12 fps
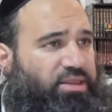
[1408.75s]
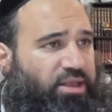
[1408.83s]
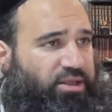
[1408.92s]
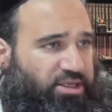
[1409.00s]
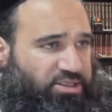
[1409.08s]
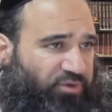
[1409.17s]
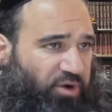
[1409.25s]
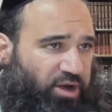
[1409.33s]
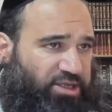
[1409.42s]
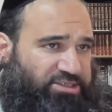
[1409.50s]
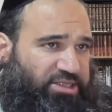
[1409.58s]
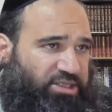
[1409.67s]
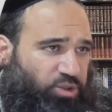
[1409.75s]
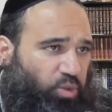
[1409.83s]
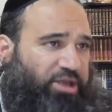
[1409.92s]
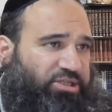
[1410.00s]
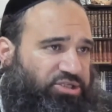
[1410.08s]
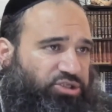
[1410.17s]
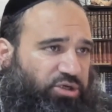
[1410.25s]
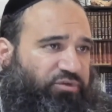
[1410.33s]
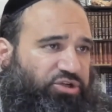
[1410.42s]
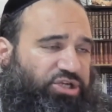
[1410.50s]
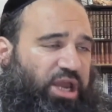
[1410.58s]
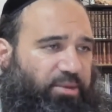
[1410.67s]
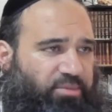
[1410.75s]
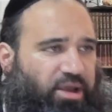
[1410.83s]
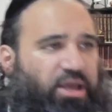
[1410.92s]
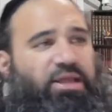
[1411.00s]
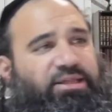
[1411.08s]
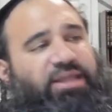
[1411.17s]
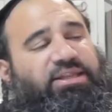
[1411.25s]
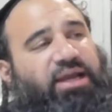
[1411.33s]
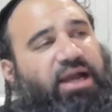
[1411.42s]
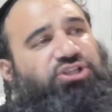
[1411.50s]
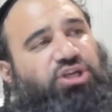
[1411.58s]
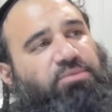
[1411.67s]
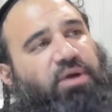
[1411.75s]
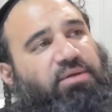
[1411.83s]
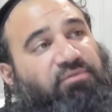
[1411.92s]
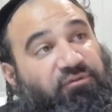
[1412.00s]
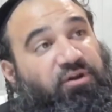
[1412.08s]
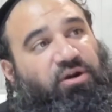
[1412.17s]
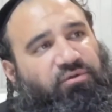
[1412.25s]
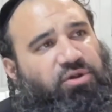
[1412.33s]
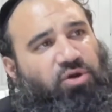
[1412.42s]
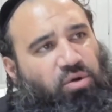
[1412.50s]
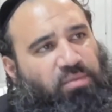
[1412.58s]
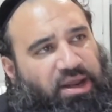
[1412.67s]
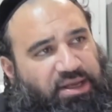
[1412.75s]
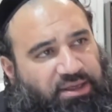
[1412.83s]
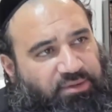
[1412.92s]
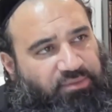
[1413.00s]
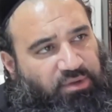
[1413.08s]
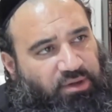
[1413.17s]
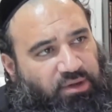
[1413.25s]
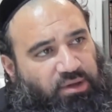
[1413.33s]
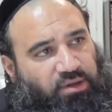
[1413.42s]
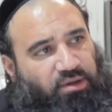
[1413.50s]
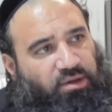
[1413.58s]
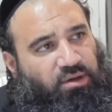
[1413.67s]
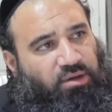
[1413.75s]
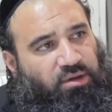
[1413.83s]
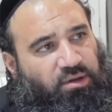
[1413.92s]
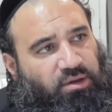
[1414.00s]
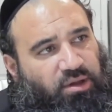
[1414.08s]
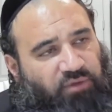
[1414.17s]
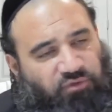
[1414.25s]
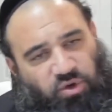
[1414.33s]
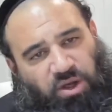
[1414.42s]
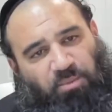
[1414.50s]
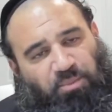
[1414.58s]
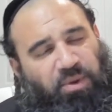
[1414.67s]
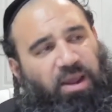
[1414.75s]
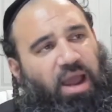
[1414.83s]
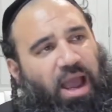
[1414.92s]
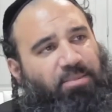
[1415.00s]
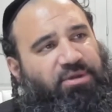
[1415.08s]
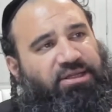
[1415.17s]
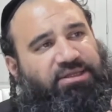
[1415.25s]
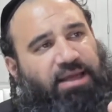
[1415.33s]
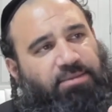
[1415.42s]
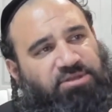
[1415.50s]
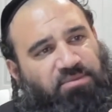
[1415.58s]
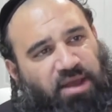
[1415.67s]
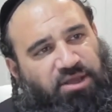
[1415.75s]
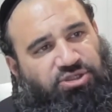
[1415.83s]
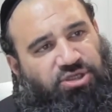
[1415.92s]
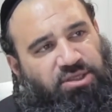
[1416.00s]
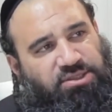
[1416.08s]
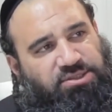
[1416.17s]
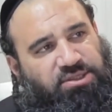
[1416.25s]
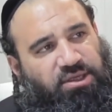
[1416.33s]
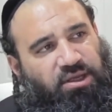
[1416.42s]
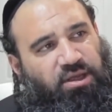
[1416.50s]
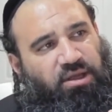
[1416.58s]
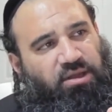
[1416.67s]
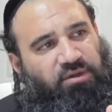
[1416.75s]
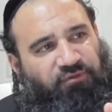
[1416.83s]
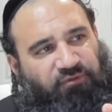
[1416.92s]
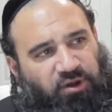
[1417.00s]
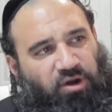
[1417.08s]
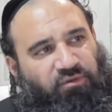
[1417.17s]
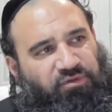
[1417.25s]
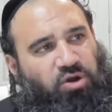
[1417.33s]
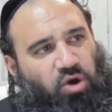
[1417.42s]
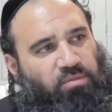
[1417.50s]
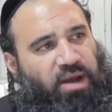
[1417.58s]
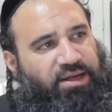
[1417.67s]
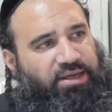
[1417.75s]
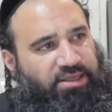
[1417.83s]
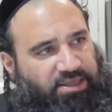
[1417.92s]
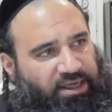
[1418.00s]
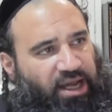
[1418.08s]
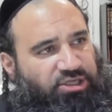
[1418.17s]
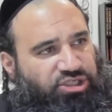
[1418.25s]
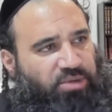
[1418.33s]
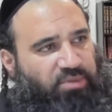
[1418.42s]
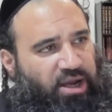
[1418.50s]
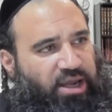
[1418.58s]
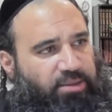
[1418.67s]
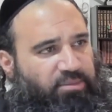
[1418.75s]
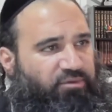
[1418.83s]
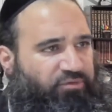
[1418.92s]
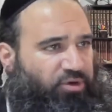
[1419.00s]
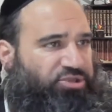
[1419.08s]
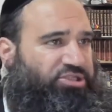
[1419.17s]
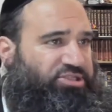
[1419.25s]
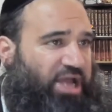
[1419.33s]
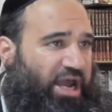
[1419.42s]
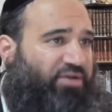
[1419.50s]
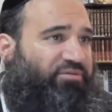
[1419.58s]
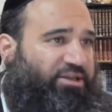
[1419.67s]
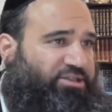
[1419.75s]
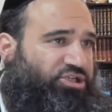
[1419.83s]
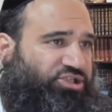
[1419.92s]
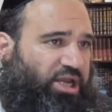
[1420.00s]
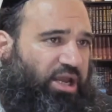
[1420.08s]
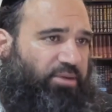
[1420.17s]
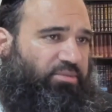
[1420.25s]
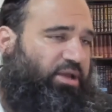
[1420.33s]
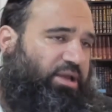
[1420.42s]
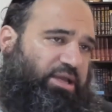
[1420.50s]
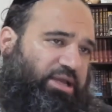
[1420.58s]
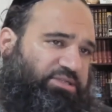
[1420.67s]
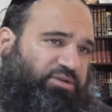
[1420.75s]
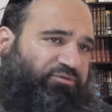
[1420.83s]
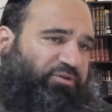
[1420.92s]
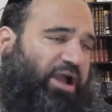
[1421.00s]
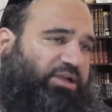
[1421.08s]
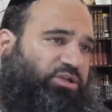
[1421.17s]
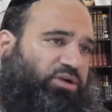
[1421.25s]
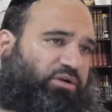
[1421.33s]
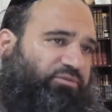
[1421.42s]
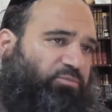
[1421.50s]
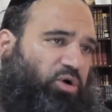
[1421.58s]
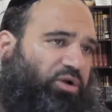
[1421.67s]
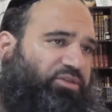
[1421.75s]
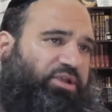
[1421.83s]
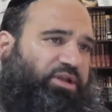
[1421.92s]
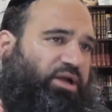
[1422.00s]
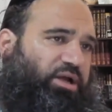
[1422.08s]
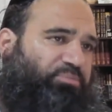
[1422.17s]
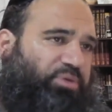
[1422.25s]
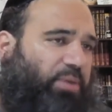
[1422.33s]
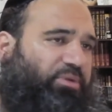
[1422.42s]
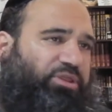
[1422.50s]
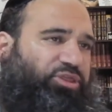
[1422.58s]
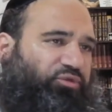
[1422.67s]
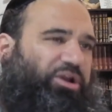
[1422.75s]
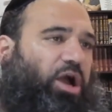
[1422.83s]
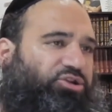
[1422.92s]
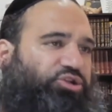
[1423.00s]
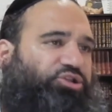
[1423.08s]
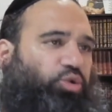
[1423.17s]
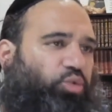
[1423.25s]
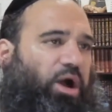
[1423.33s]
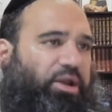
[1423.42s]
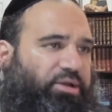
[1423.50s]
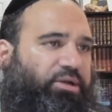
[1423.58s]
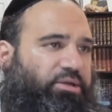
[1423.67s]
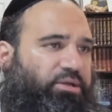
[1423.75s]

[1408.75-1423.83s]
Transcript: and as far as the way to serve Hashem, than Yirat Shamayim, fear of the Almighty. If you compare how many times it mentions fear of the Almighty, Yirat Shamayim, versus Ahavat Hashem, it's a factor of more than probably 300 to 1,